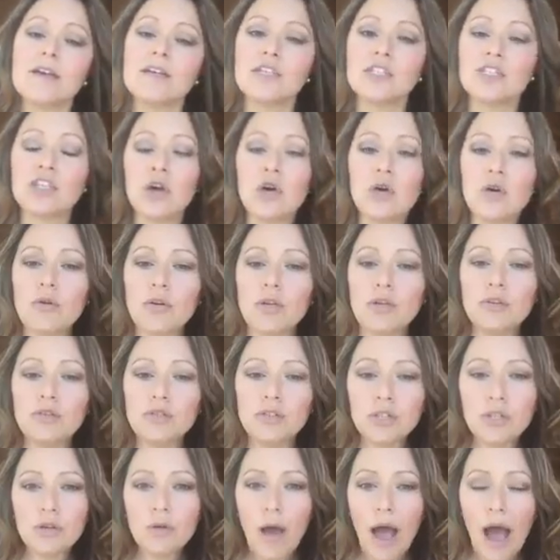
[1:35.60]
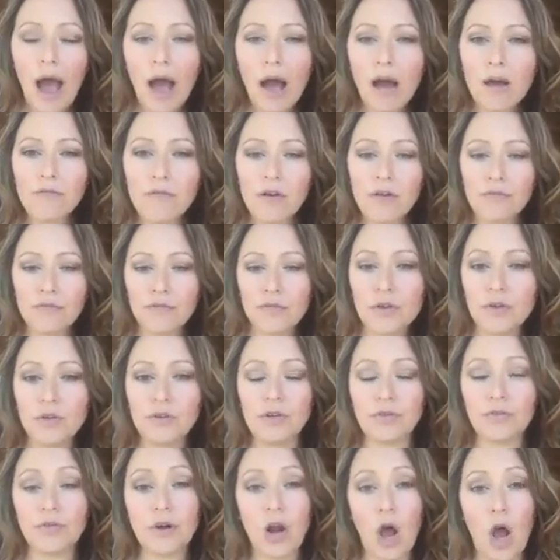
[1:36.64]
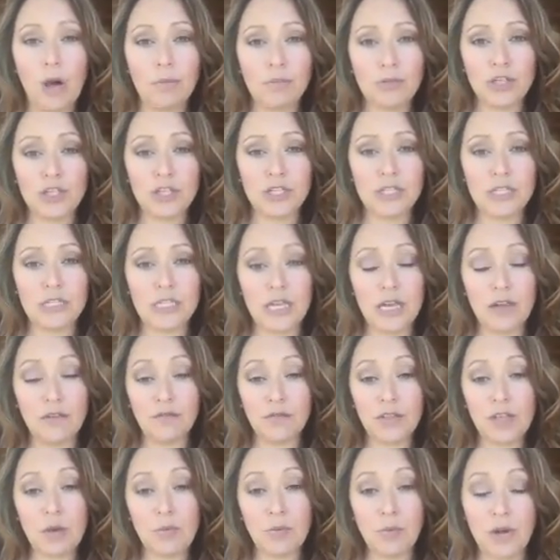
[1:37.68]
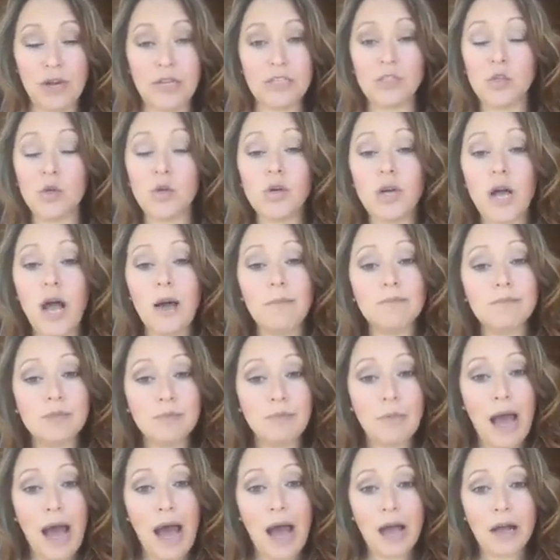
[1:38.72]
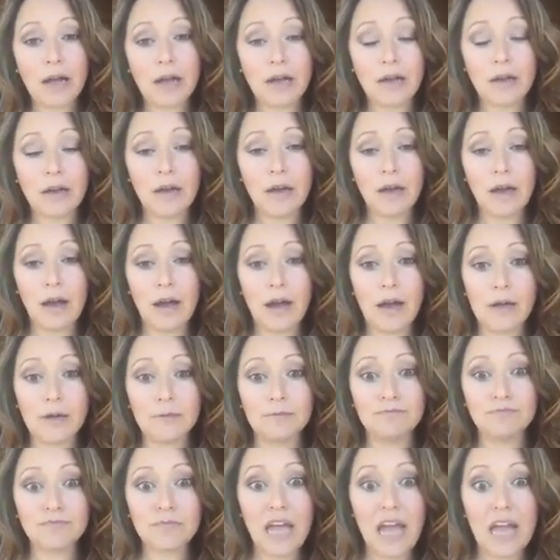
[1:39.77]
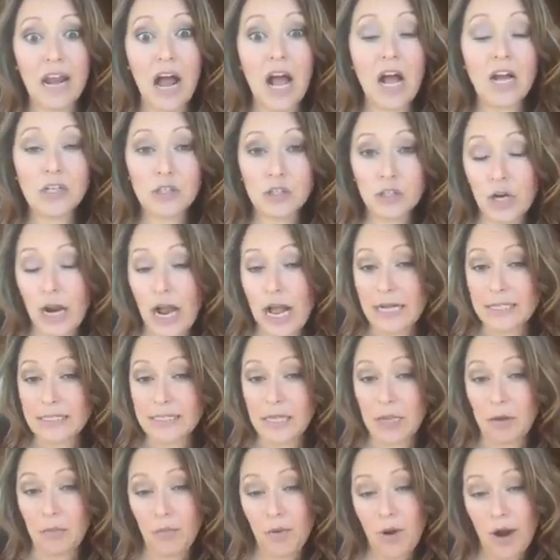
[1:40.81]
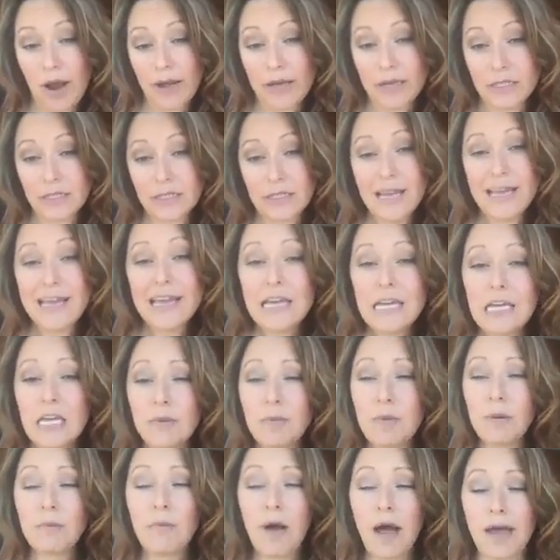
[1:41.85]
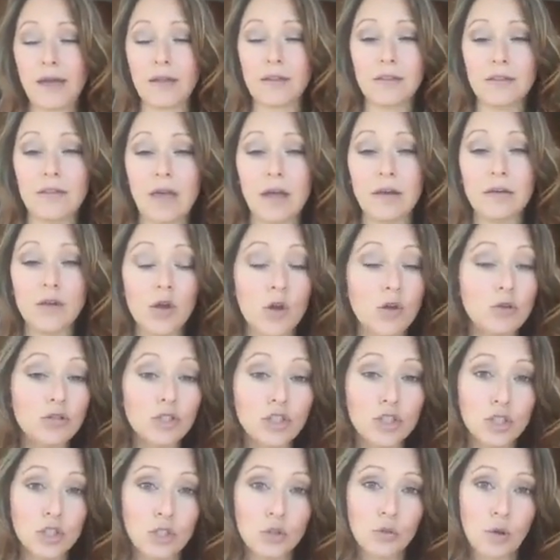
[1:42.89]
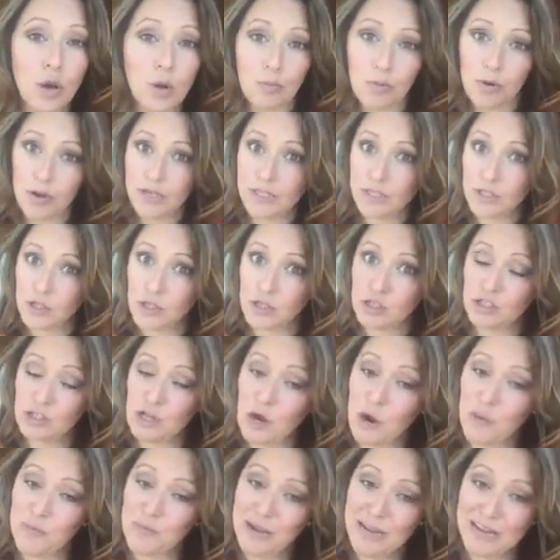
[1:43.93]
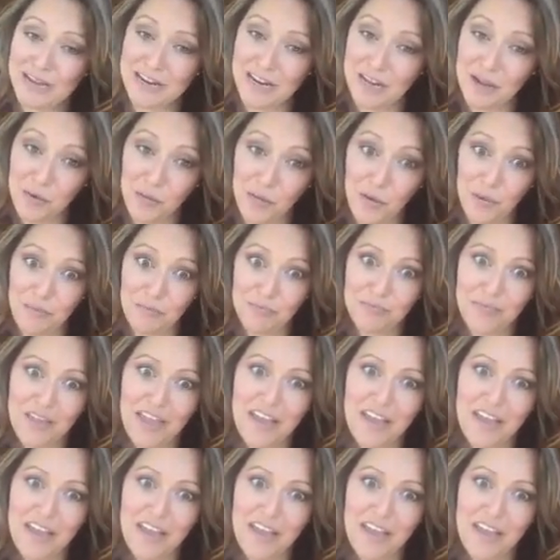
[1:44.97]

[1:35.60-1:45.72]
So you do have a few different options if the appraisal comes back at under asking price. Keep in mind that no two appraisers are made equal.